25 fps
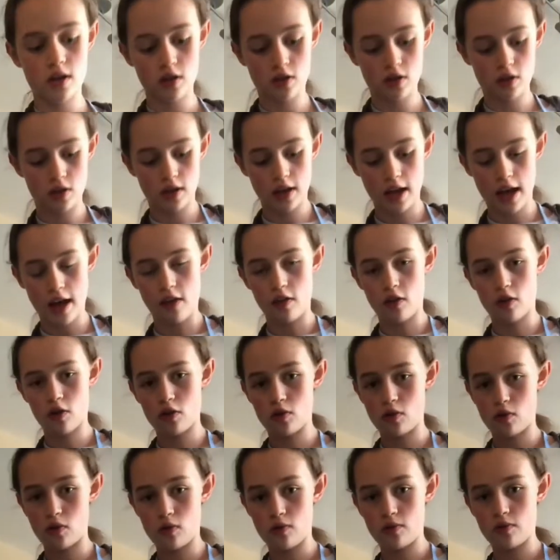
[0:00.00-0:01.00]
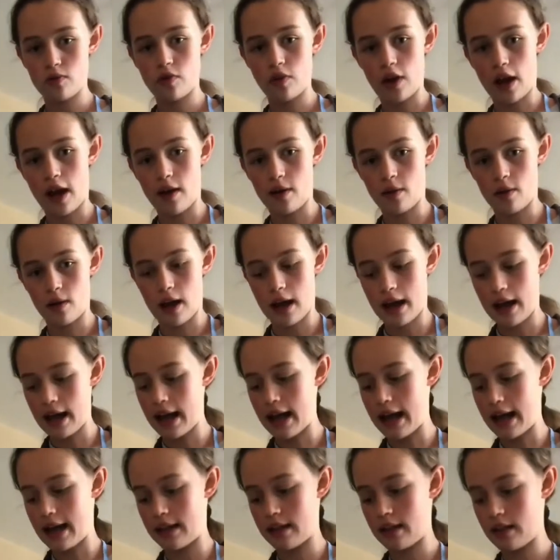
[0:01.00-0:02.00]
get the corn flour
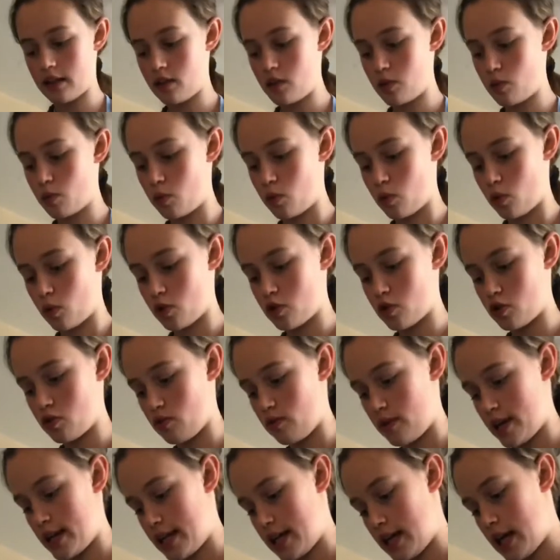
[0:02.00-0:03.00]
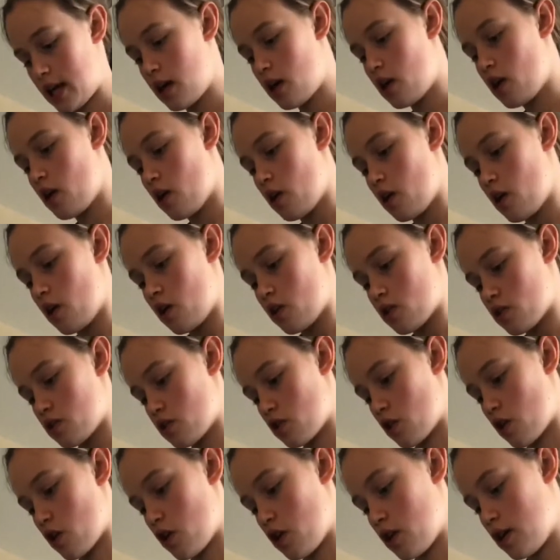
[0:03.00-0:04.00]
and the water ready.
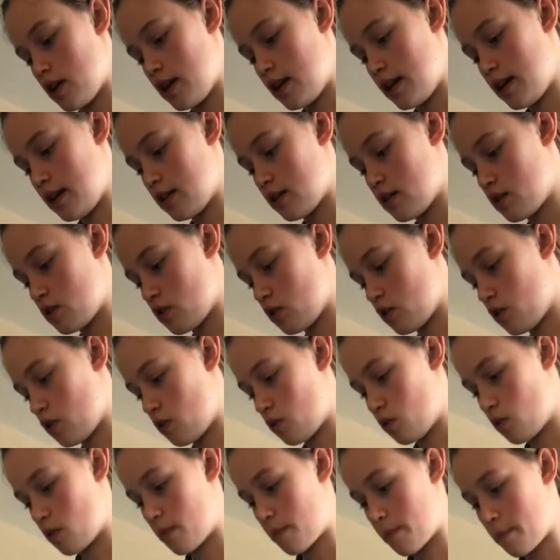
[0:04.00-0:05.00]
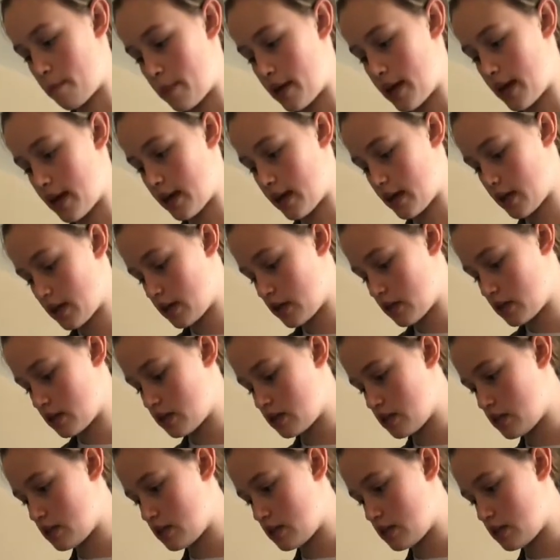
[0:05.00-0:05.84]
So you need to mix